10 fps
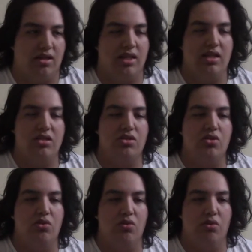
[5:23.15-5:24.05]
these
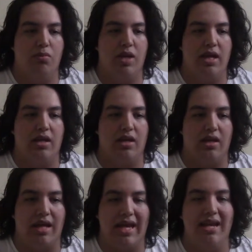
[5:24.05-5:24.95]
two make
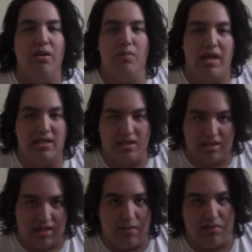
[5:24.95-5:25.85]
an amazing
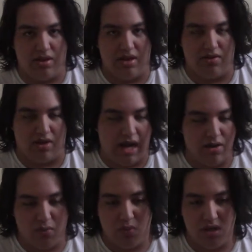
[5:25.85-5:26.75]
team together. I
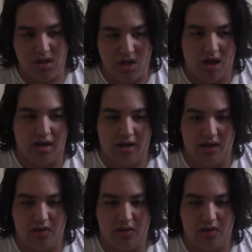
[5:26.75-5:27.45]
would not.